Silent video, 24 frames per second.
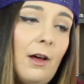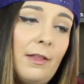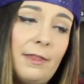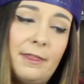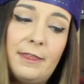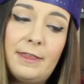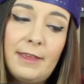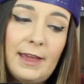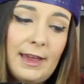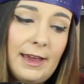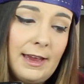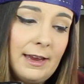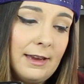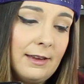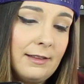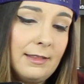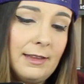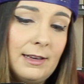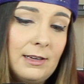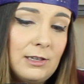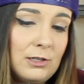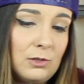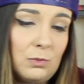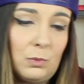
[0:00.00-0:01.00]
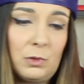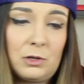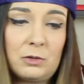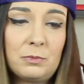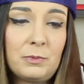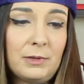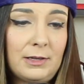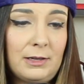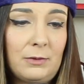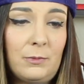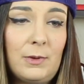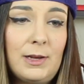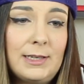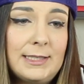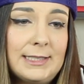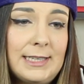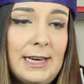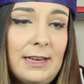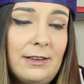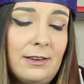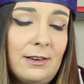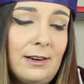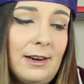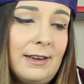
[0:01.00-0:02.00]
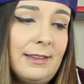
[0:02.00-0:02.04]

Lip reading: They just worked really well together,